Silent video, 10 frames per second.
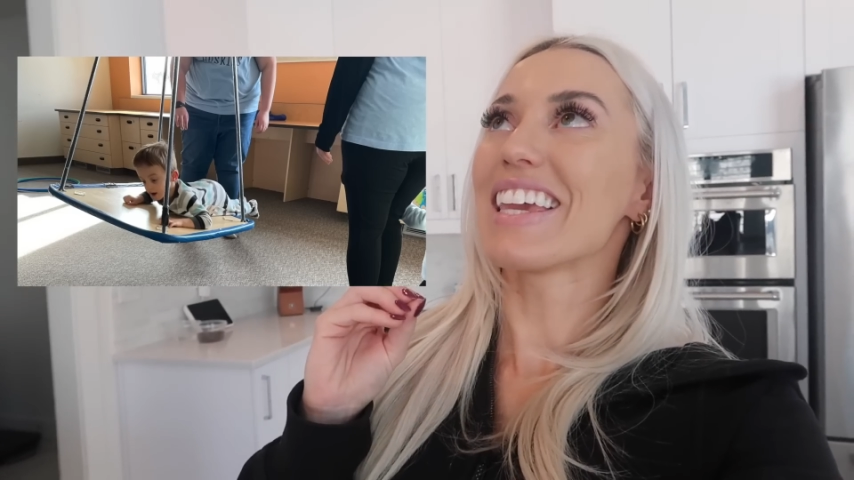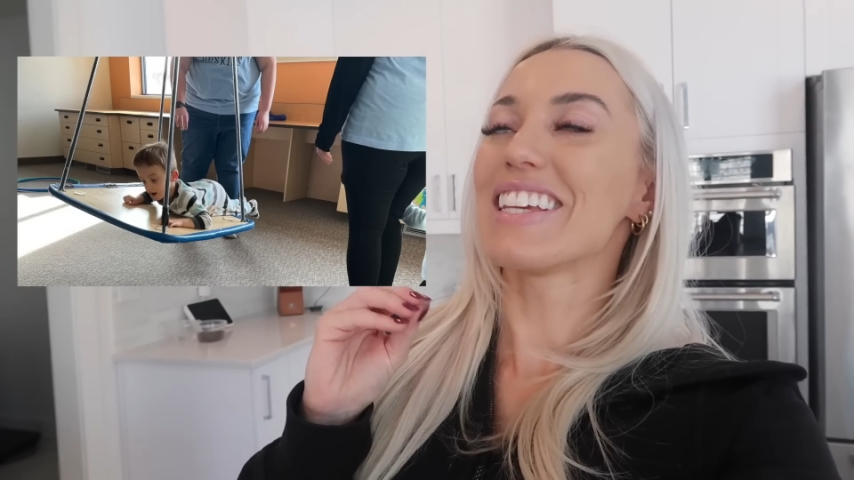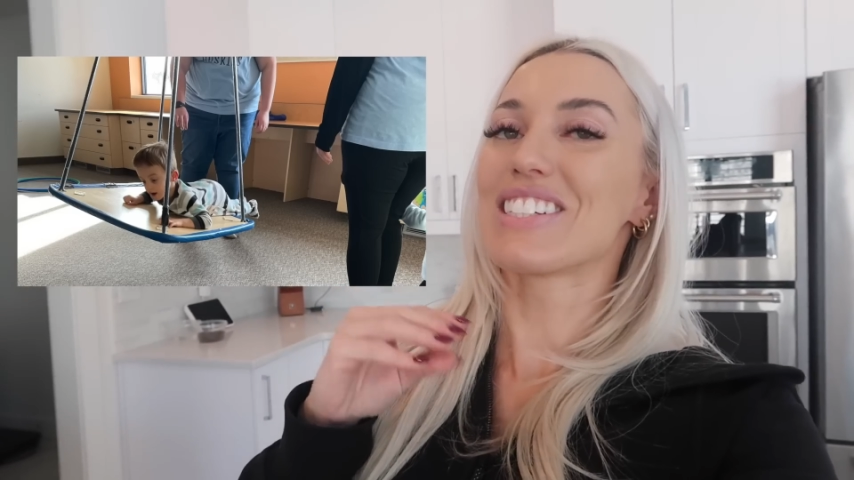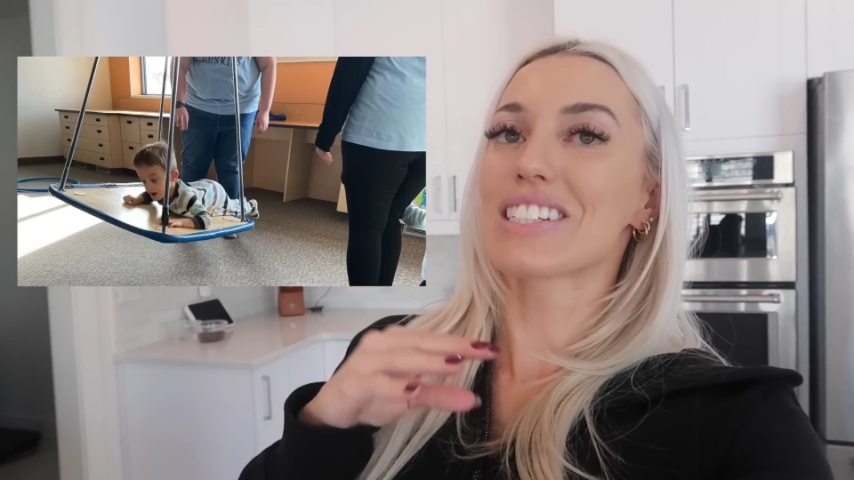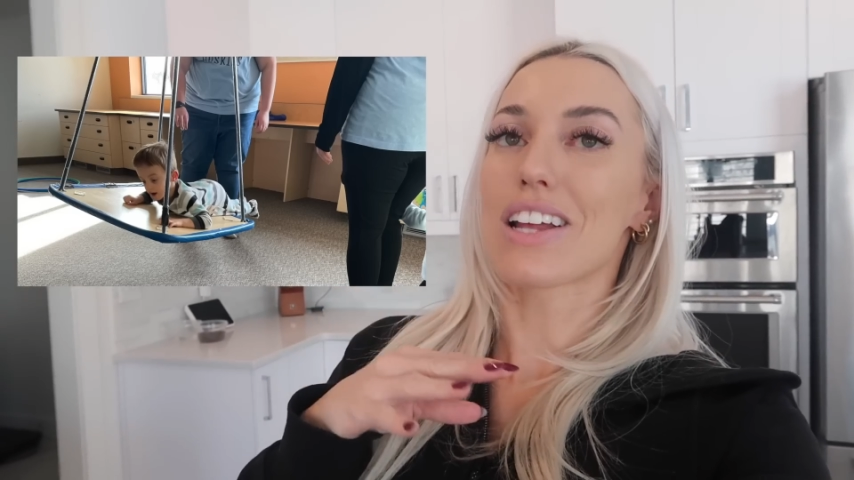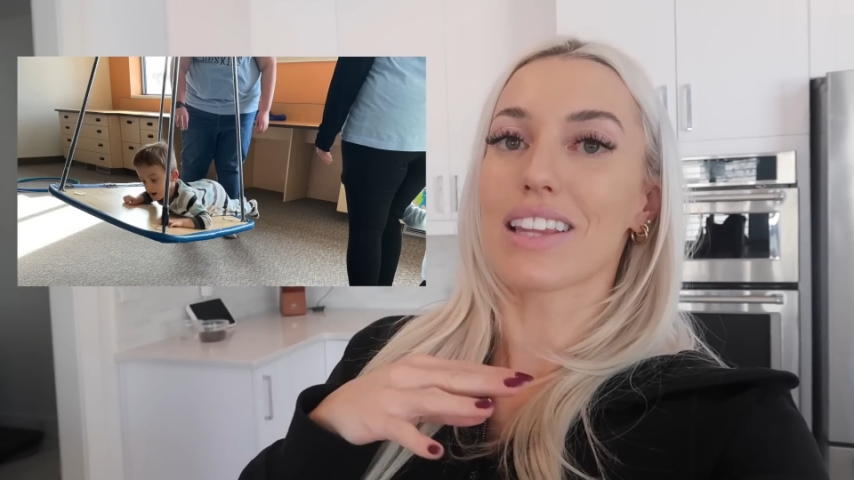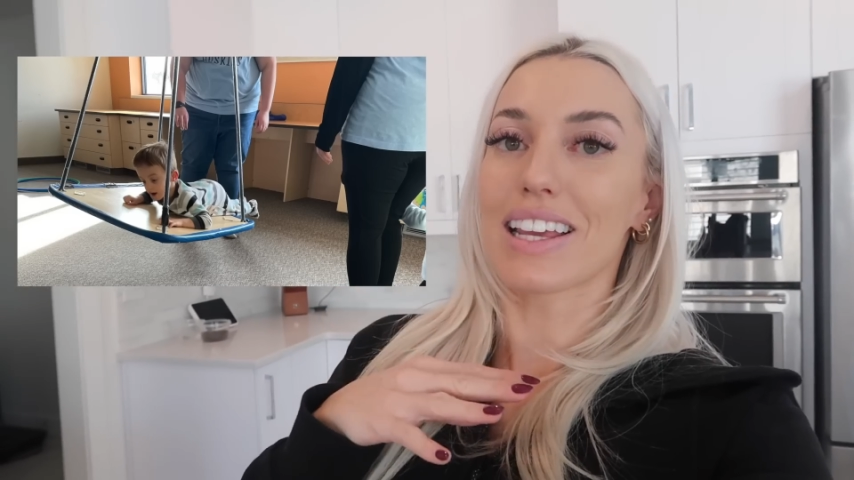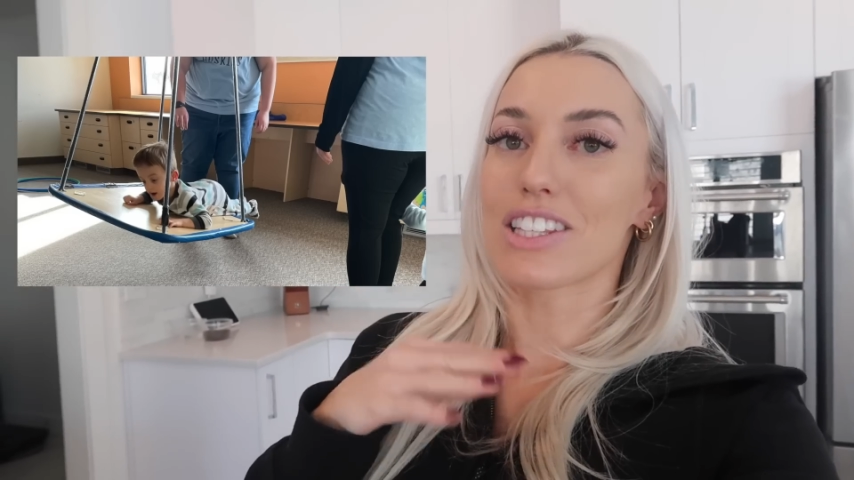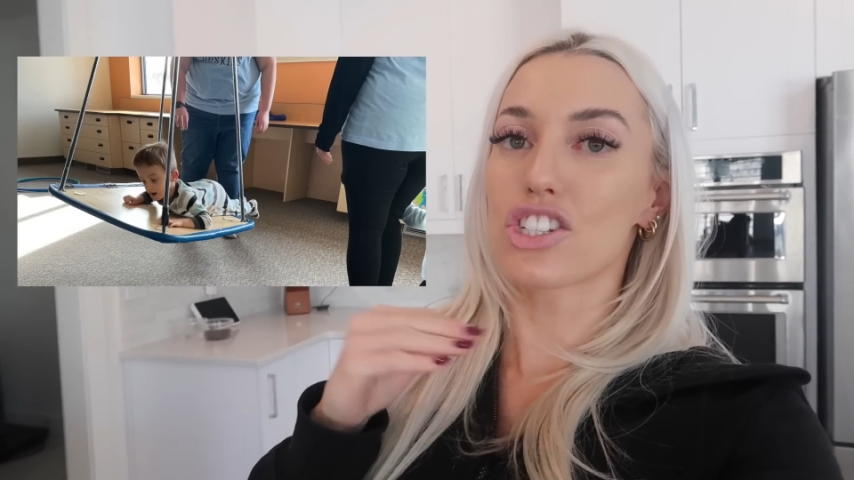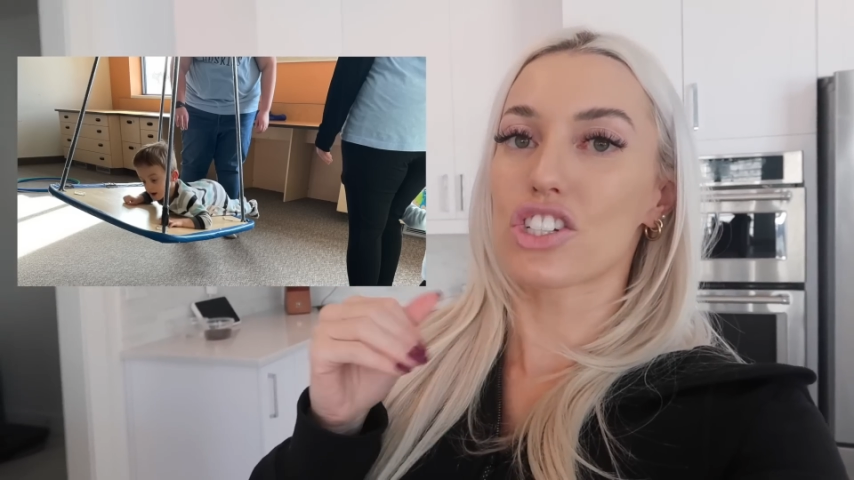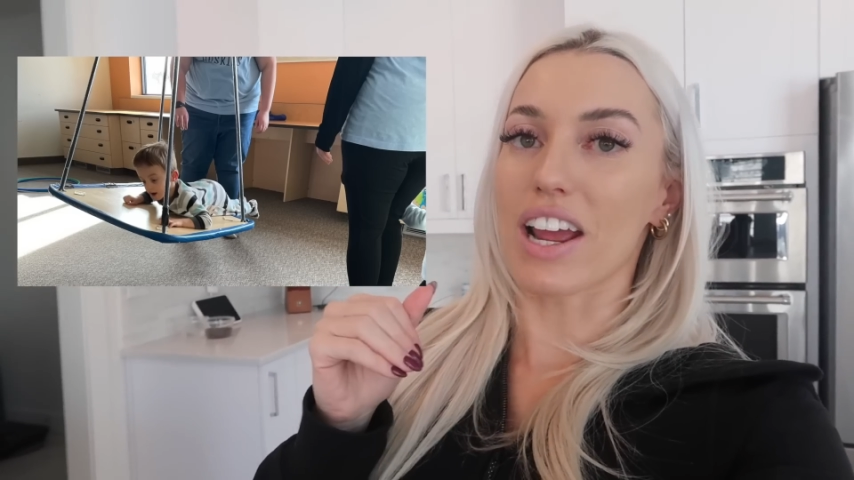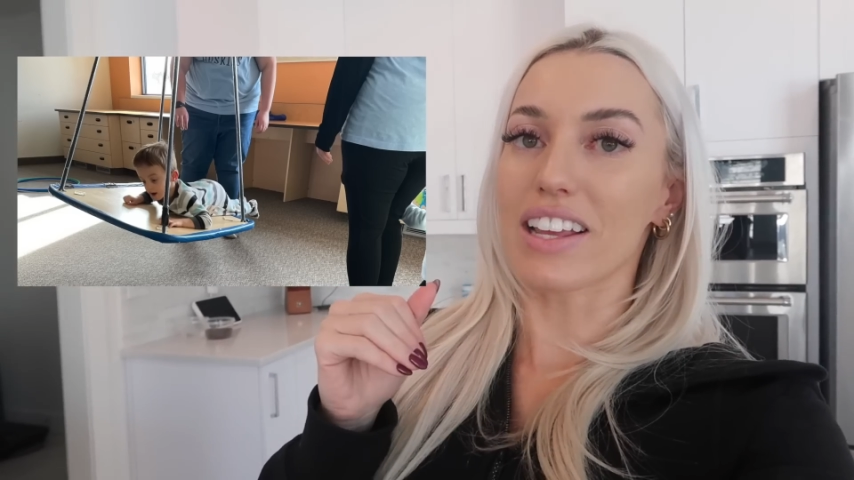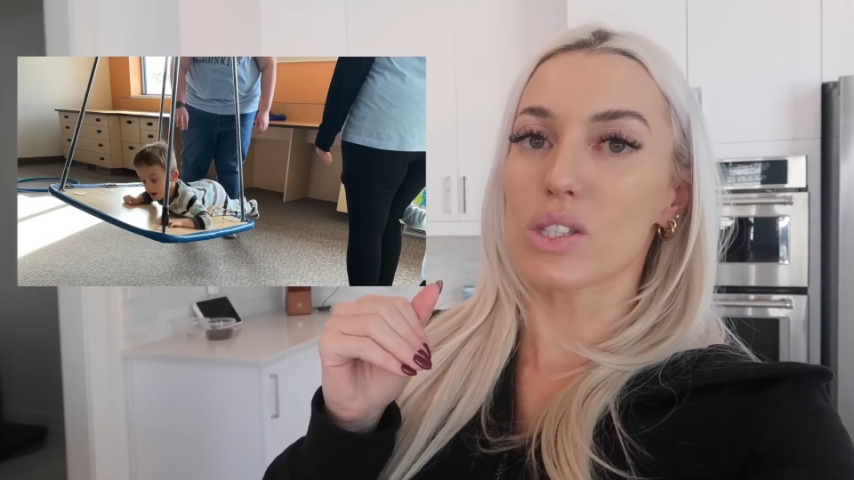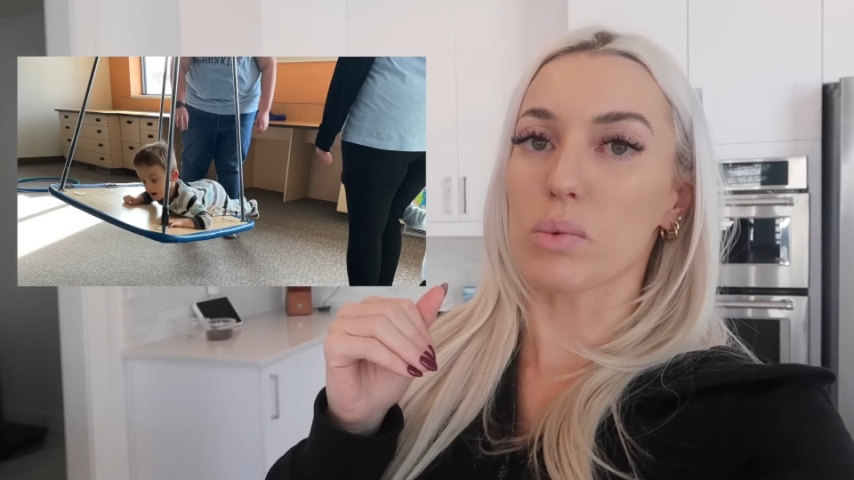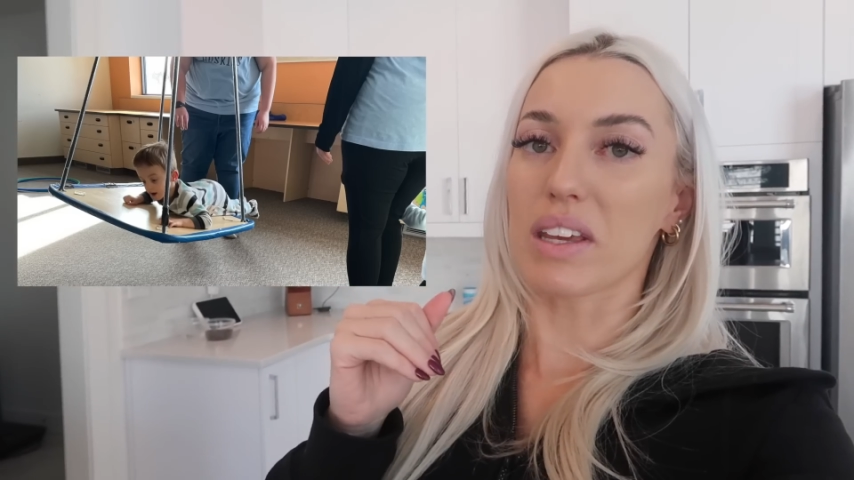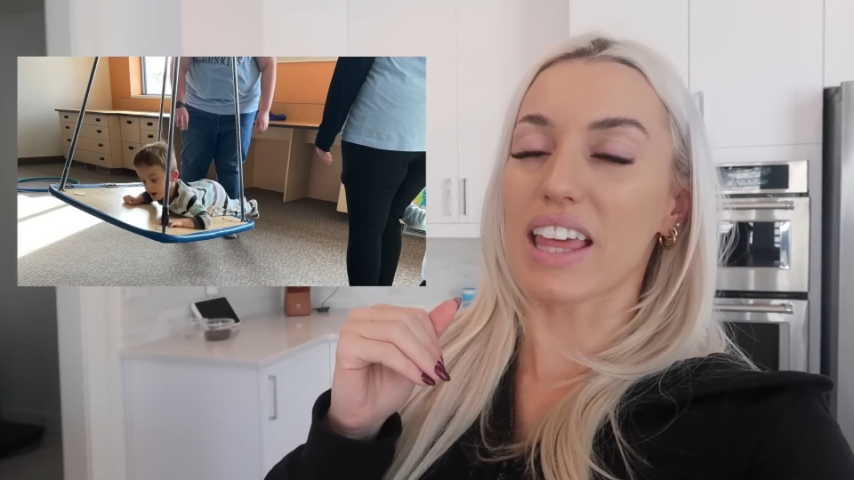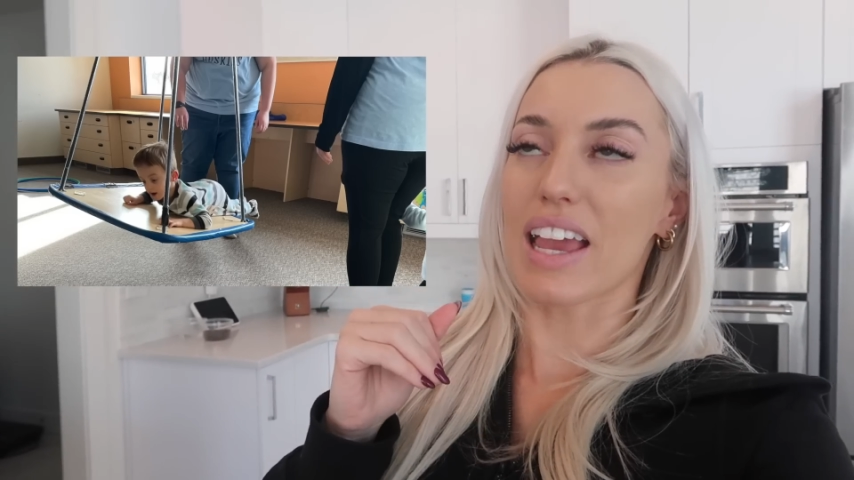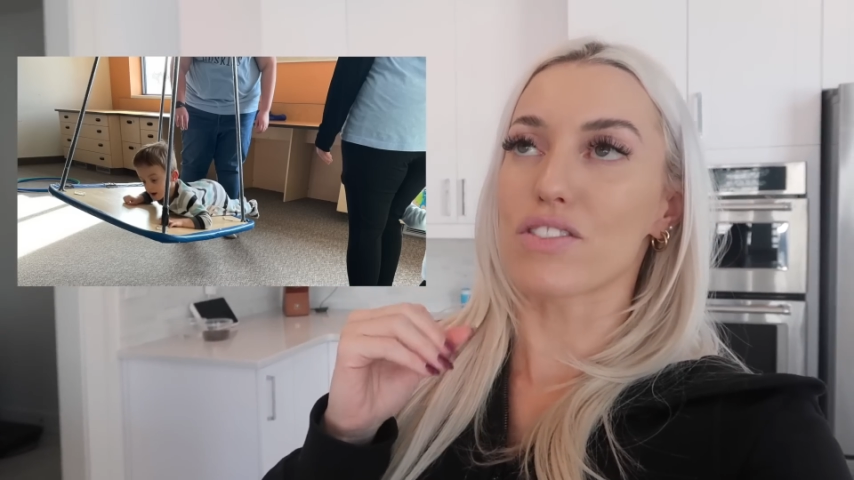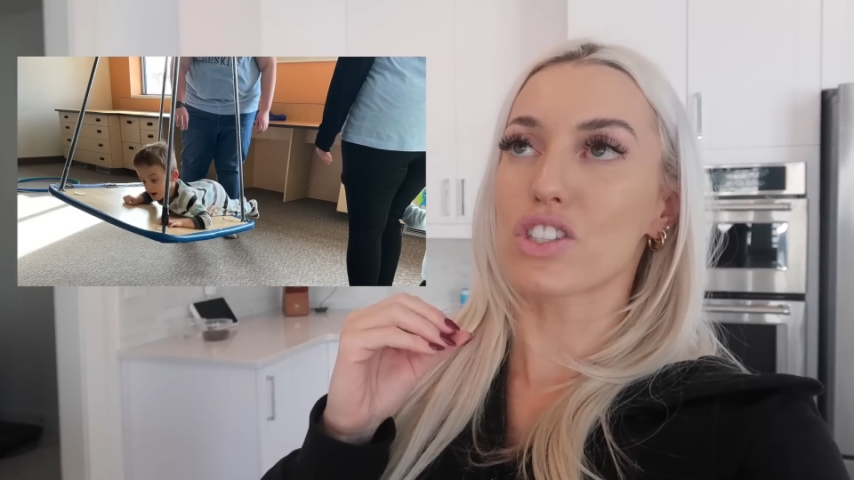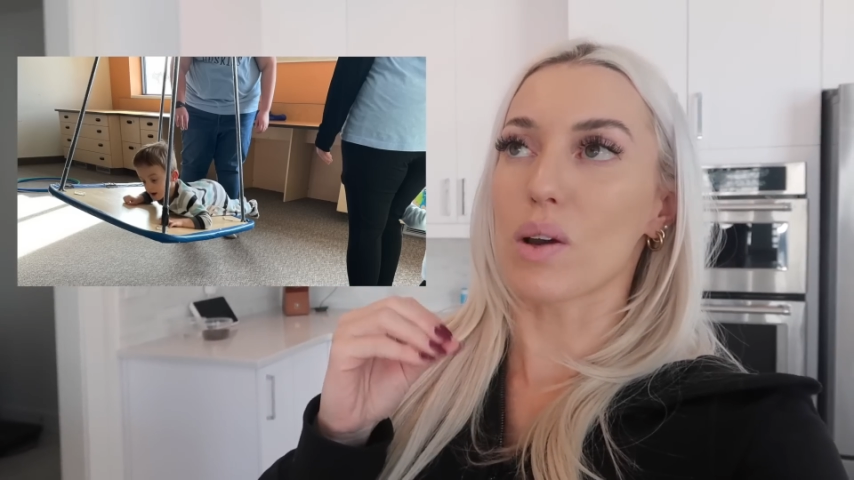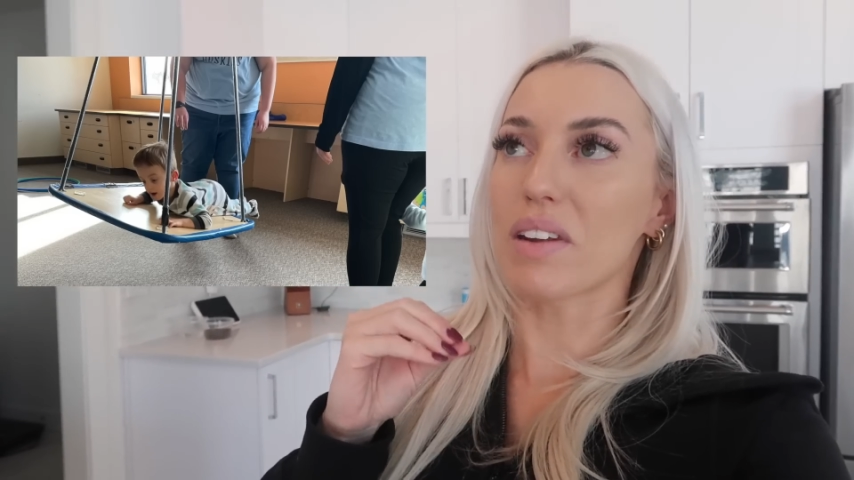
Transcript: He's just on like this giant swing. They have so